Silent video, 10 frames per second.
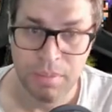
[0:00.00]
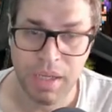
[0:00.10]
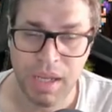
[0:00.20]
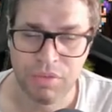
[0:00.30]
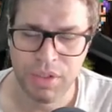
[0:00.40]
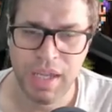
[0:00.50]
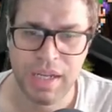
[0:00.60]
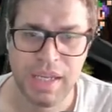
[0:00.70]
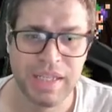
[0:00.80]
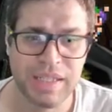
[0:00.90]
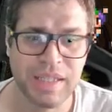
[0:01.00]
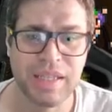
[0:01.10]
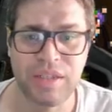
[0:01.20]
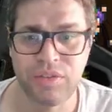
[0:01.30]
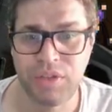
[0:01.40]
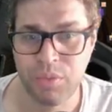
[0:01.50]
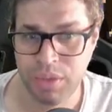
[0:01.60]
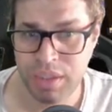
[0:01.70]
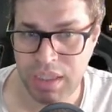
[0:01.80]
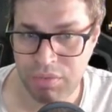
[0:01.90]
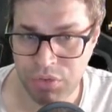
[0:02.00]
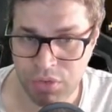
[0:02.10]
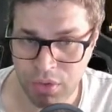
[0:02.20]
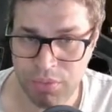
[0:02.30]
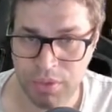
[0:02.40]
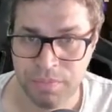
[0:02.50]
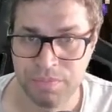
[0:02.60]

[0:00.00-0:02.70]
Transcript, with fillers: But after that, I can cleanse via Relief Zone.